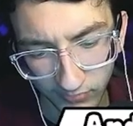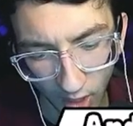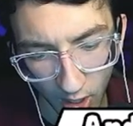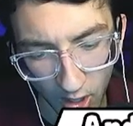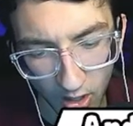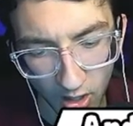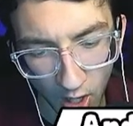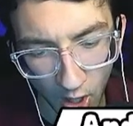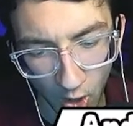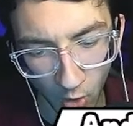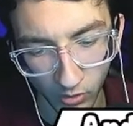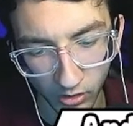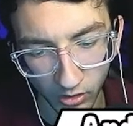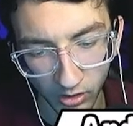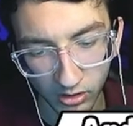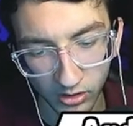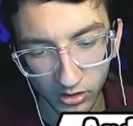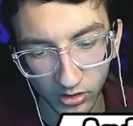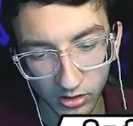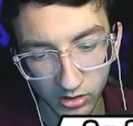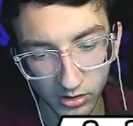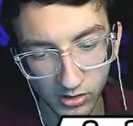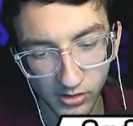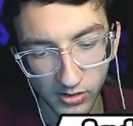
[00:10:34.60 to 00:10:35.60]
Oak.
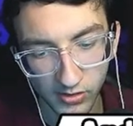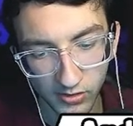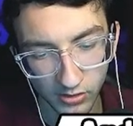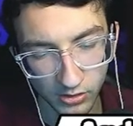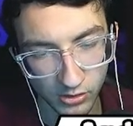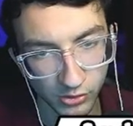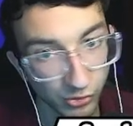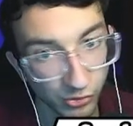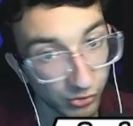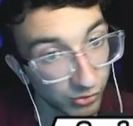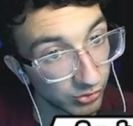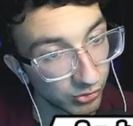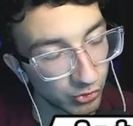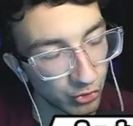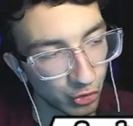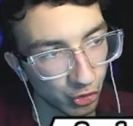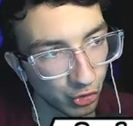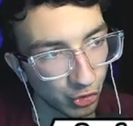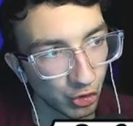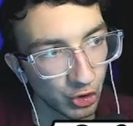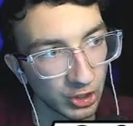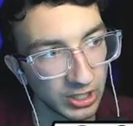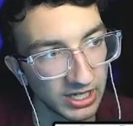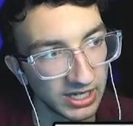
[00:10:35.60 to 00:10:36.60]

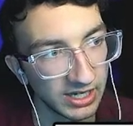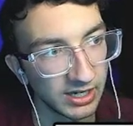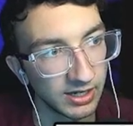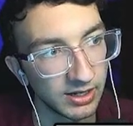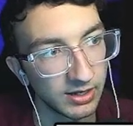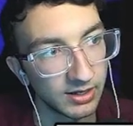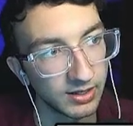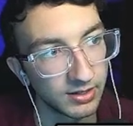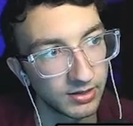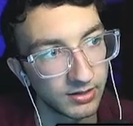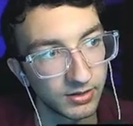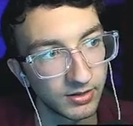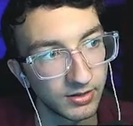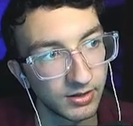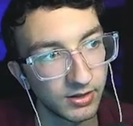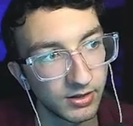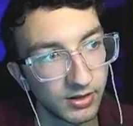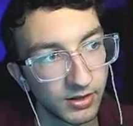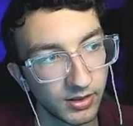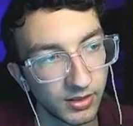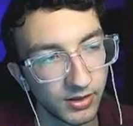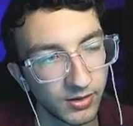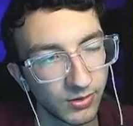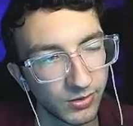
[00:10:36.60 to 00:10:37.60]
Tree.
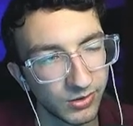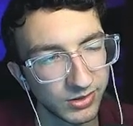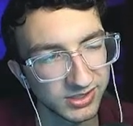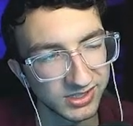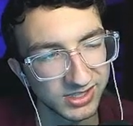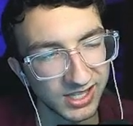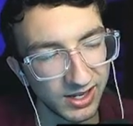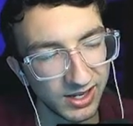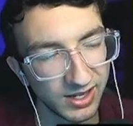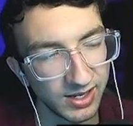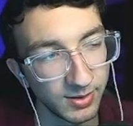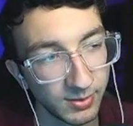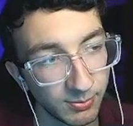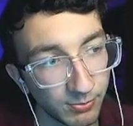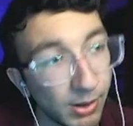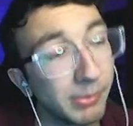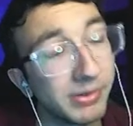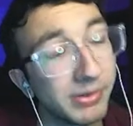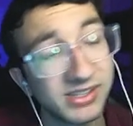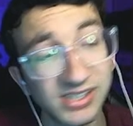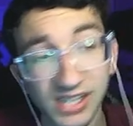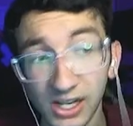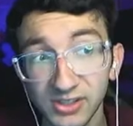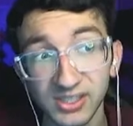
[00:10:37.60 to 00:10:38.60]
He
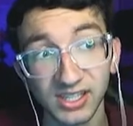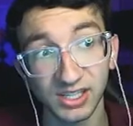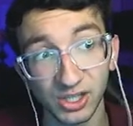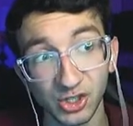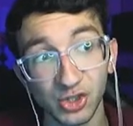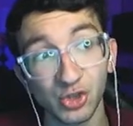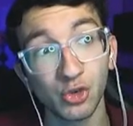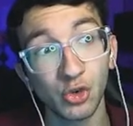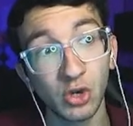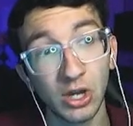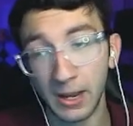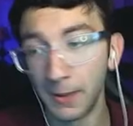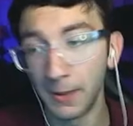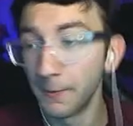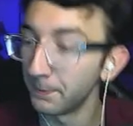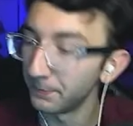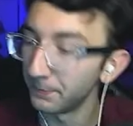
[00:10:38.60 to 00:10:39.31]
probably sounds like a tree.